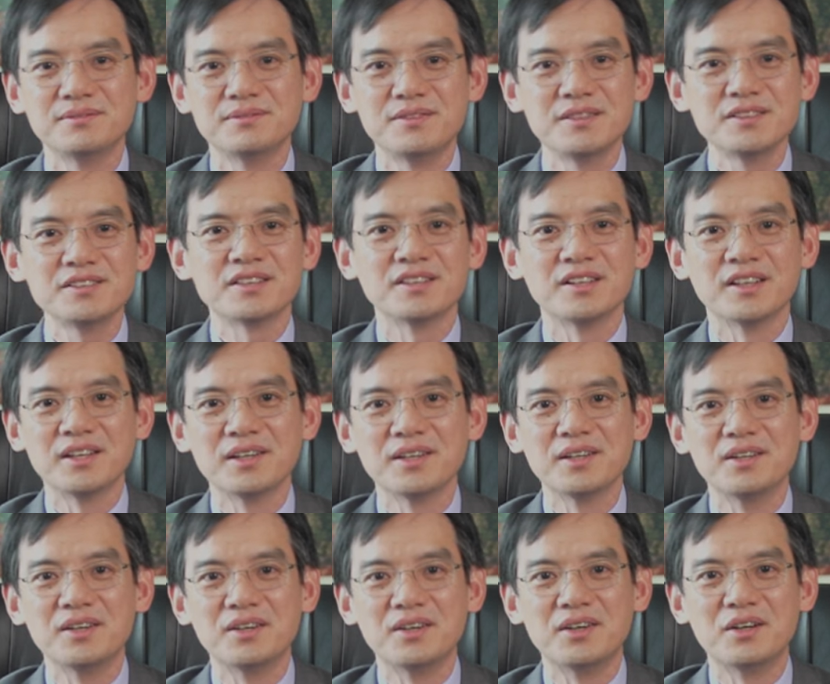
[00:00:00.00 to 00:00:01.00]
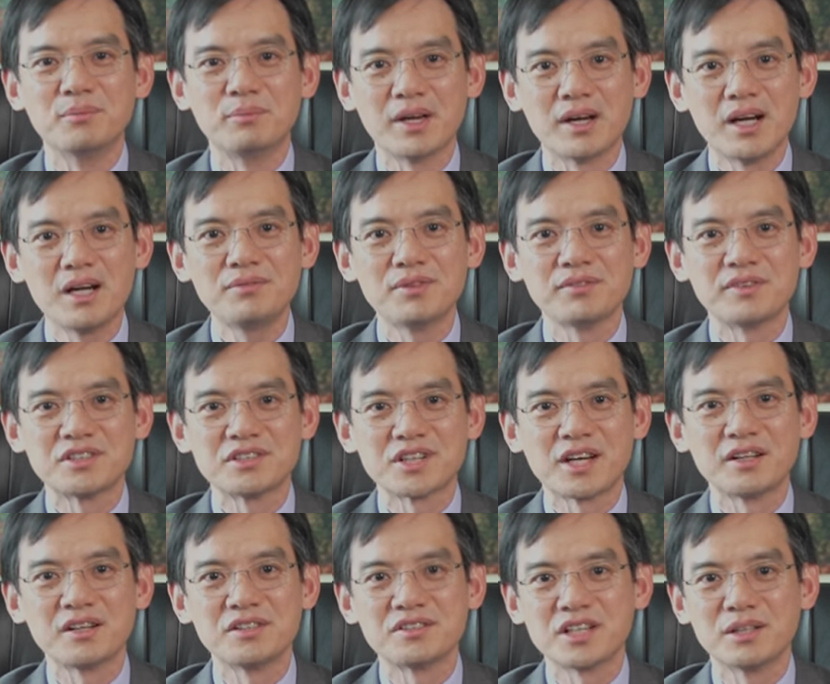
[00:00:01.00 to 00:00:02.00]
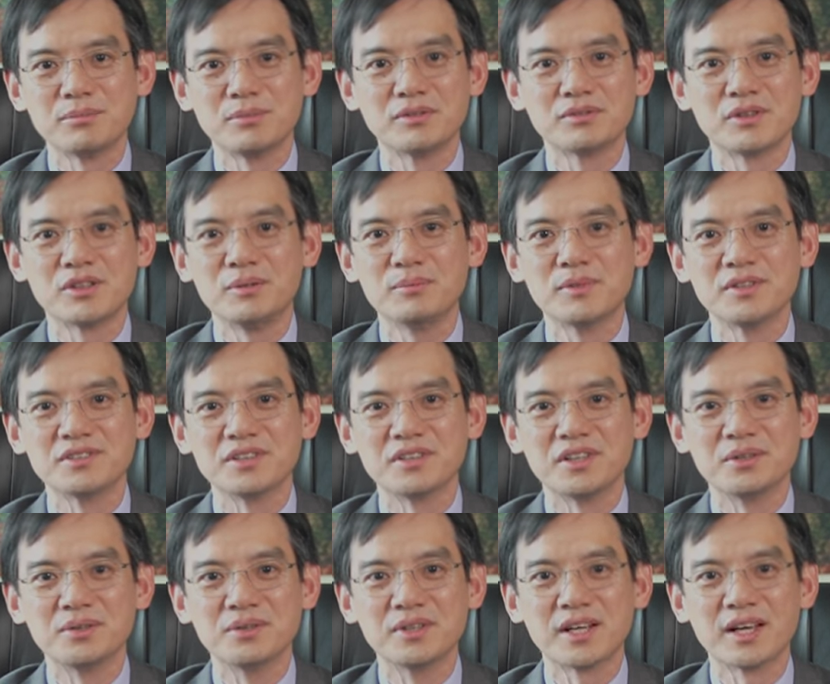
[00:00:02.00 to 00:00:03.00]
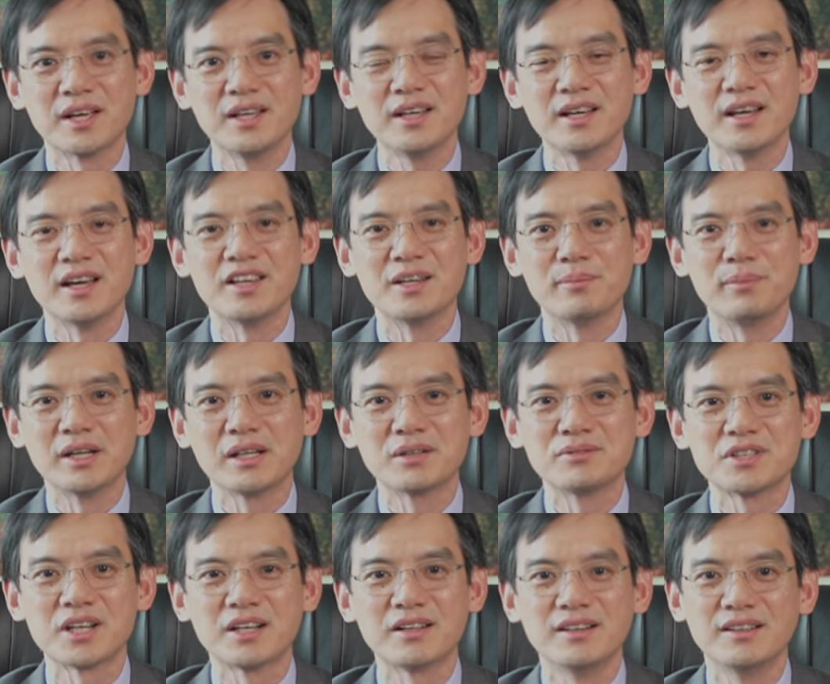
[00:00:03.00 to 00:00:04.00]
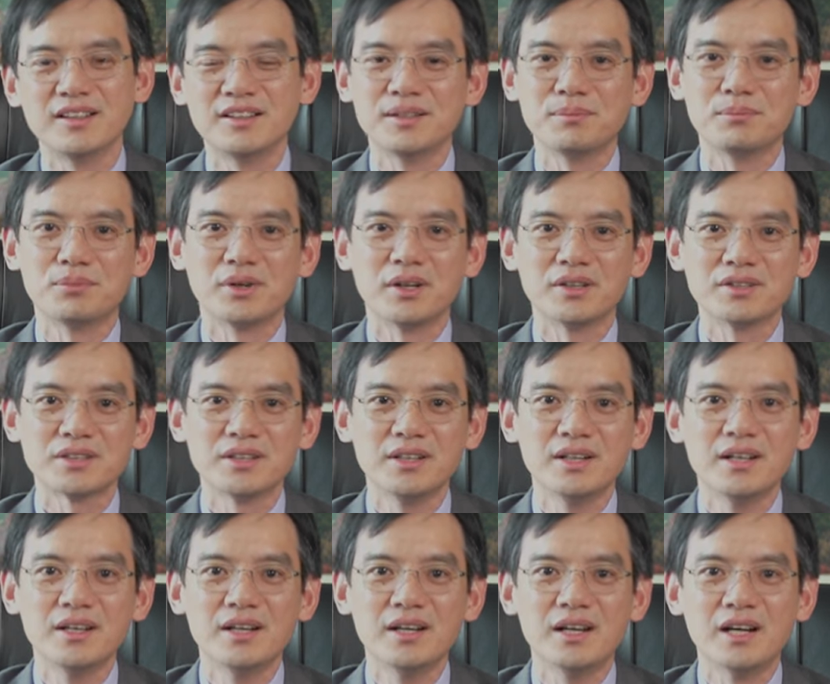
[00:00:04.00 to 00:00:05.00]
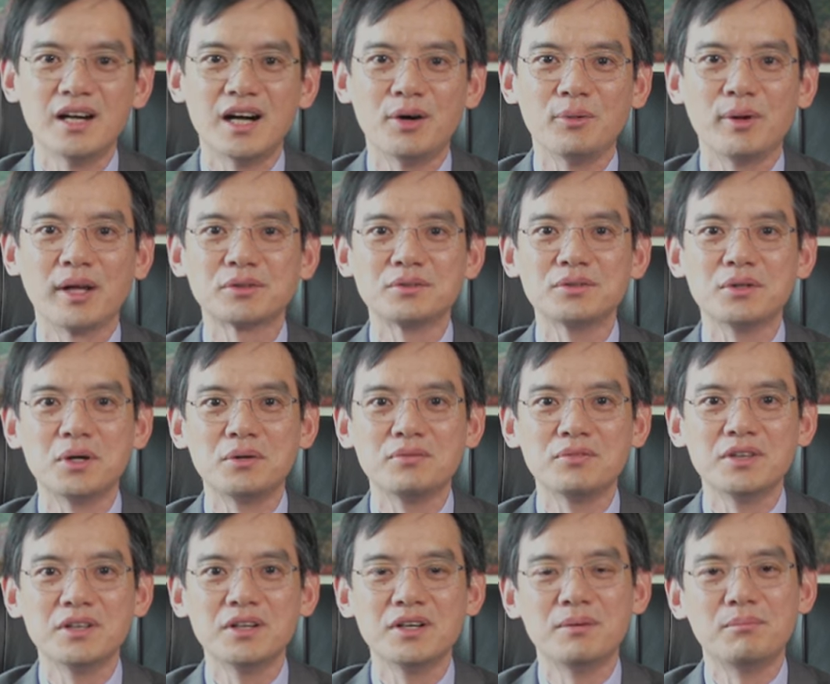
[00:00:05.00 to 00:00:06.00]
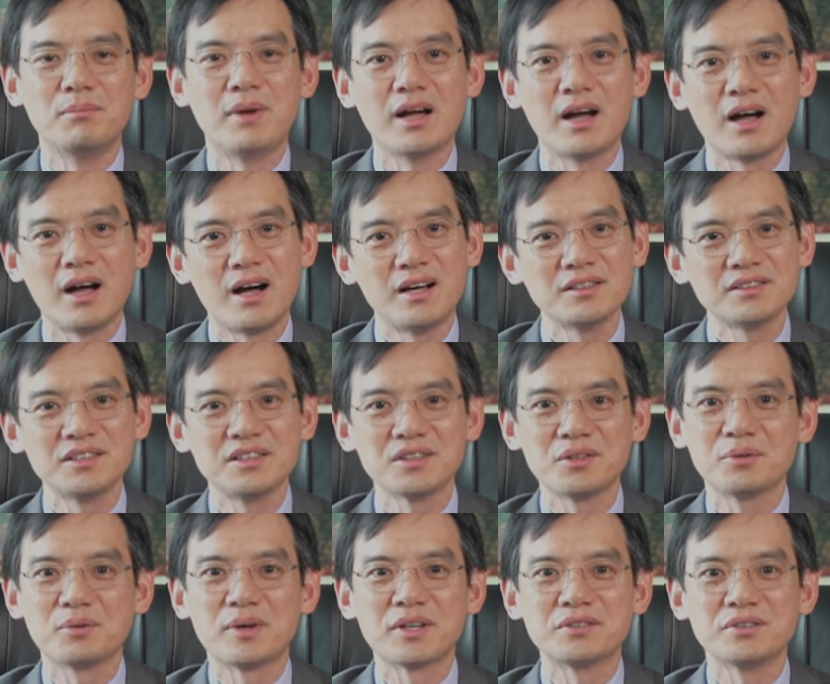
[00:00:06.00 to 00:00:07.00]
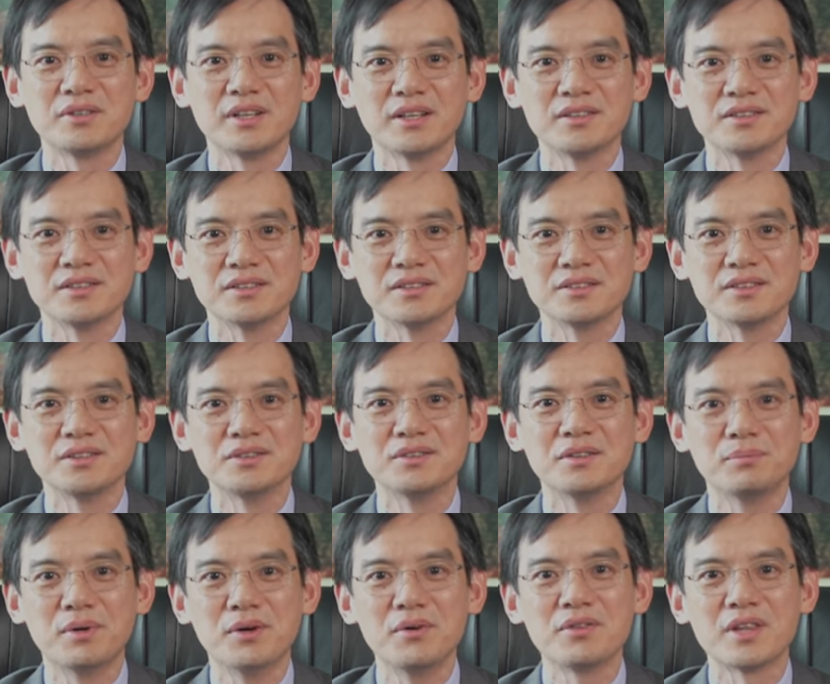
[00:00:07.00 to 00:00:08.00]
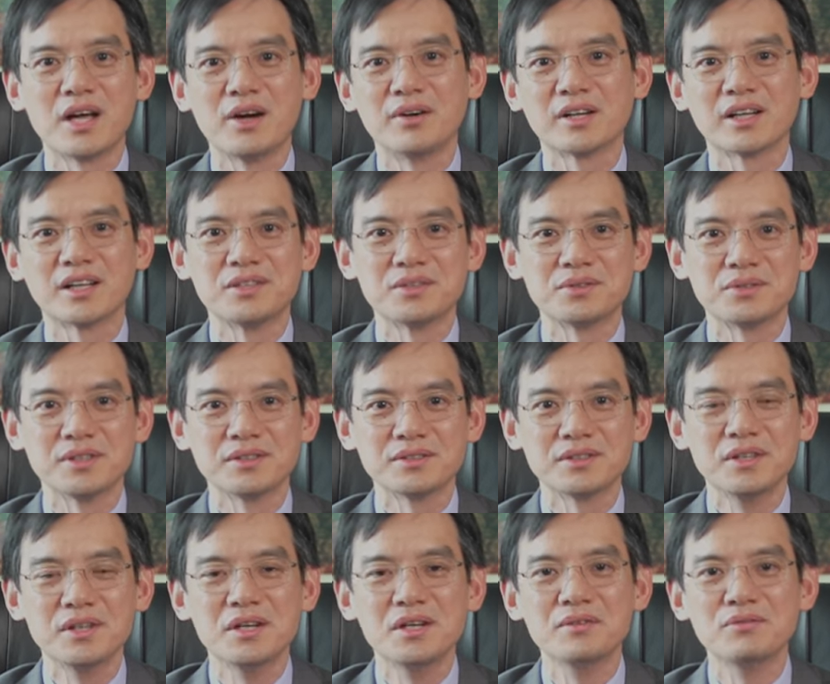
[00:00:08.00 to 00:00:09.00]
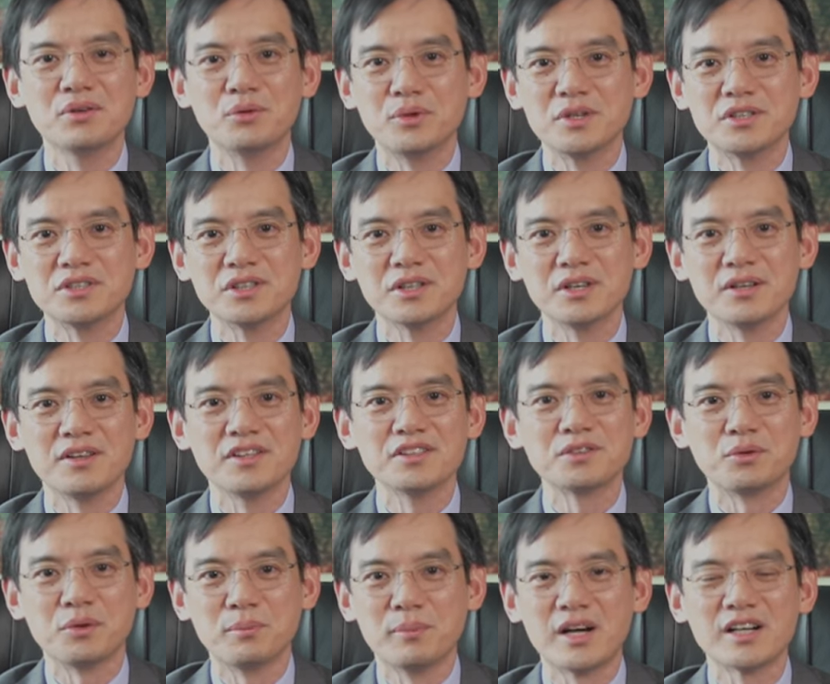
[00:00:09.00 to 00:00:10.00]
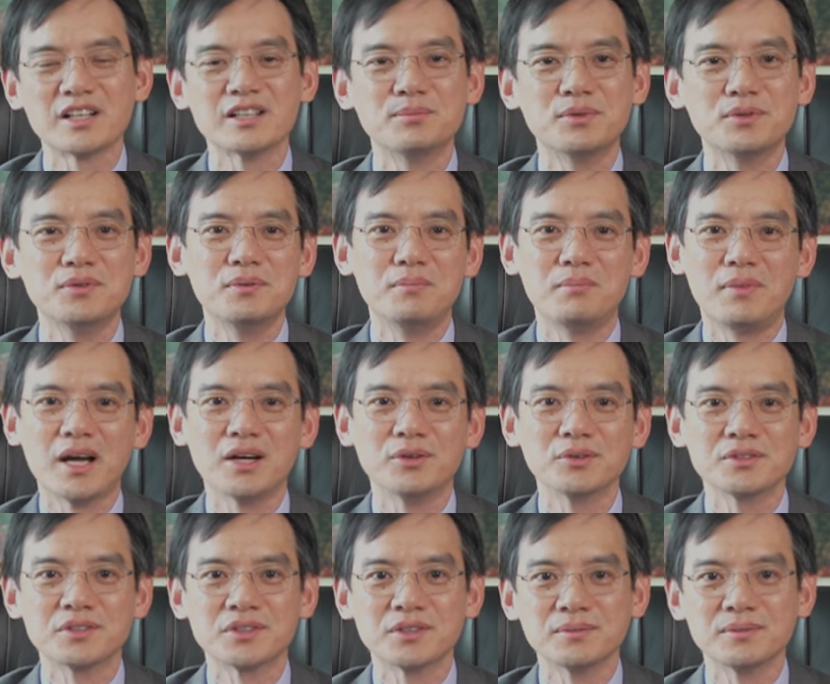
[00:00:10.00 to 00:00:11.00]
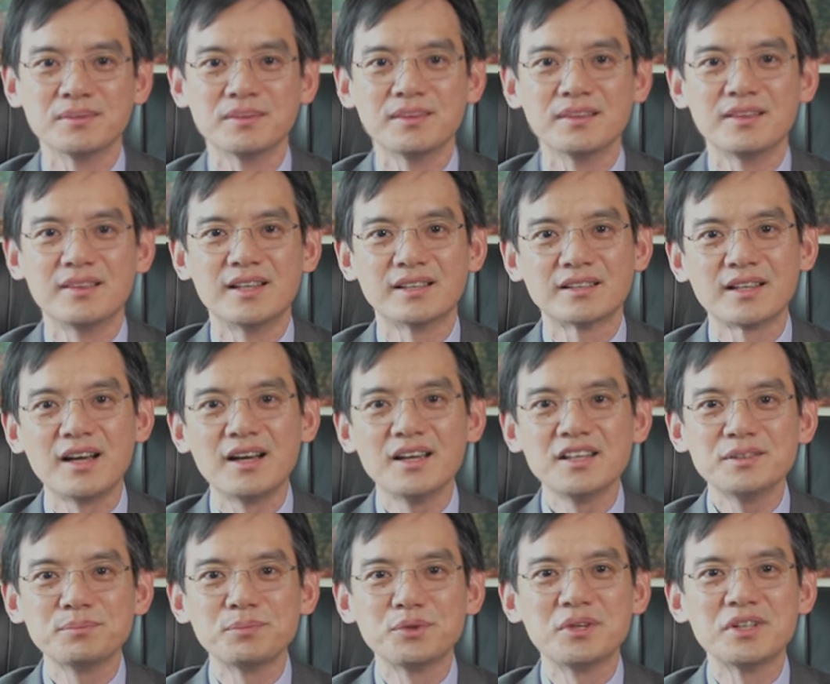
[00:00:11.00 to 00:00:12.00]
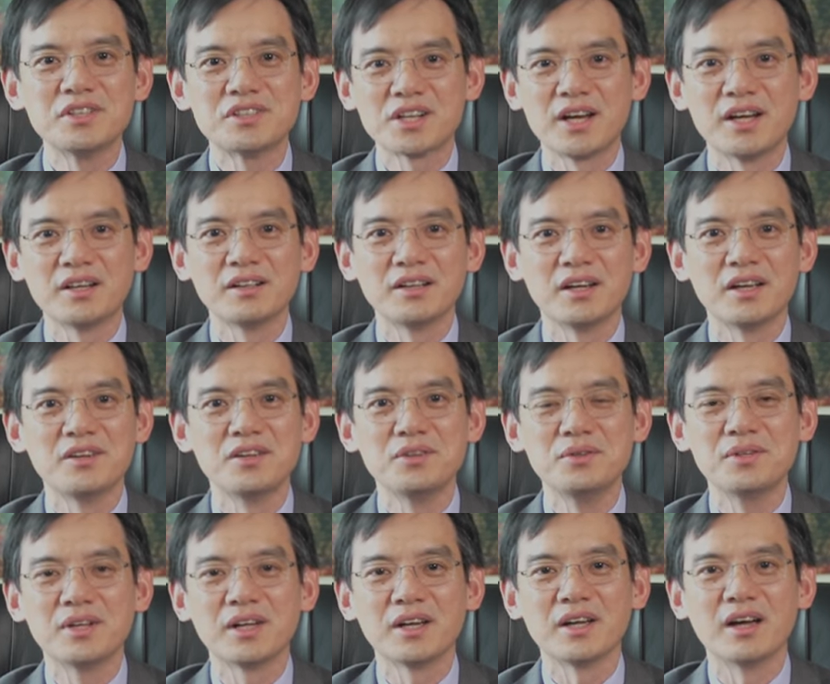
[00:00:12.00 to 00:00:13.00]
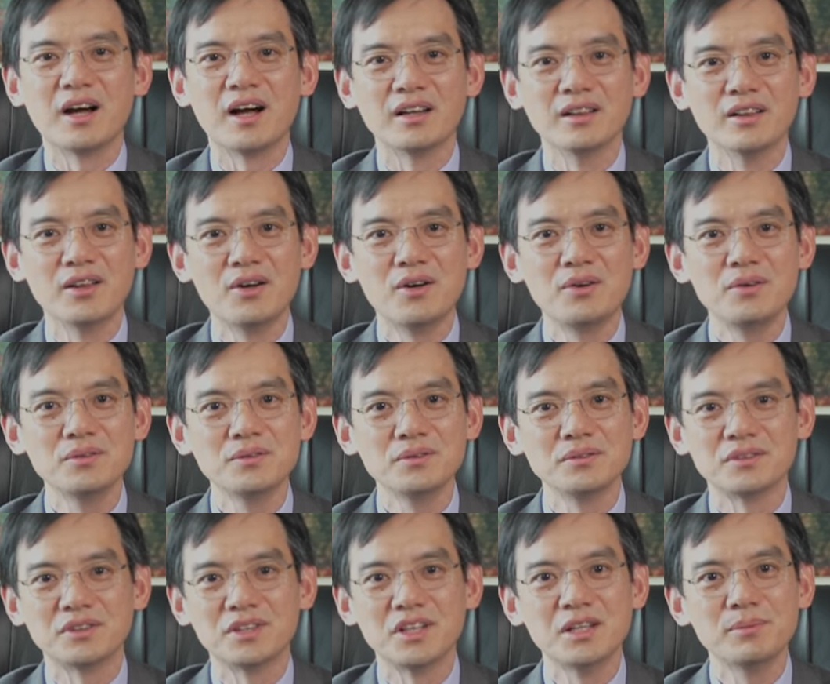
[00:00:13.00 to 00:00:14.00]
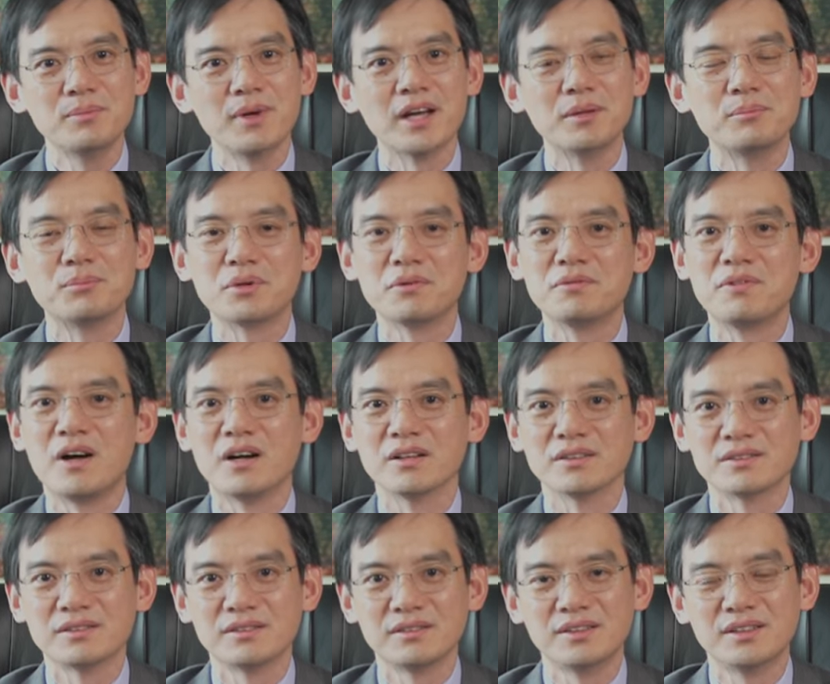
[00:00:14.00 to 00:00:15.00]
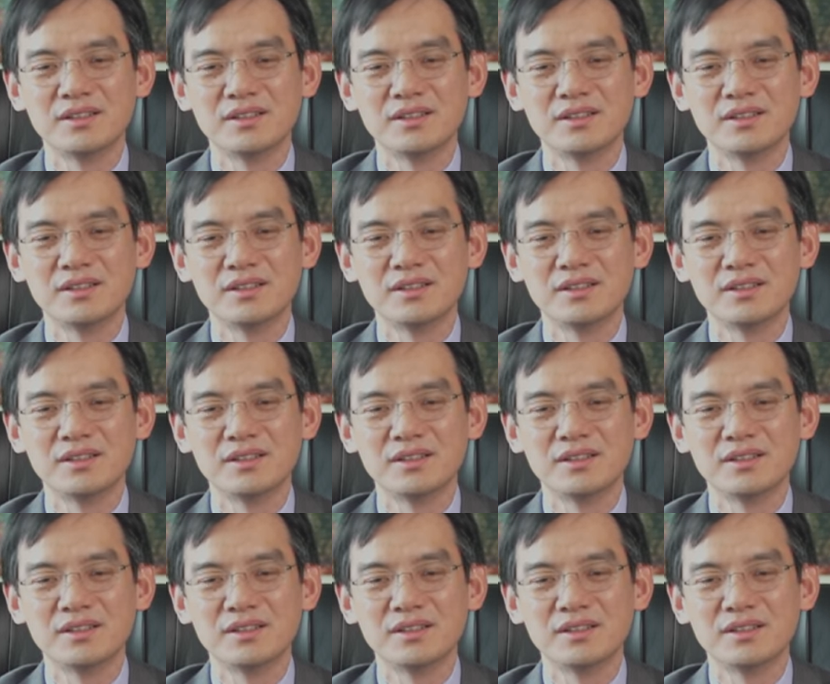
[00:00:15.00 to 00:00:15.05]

Firstly, on behalf of the China Chamber of Commerce in the UK and the Bank of China London branch, I would like to offer my hearty congratulations to both our countries for reaching this remarkable milestone. The ties between China and the UK are long, deep, and profound.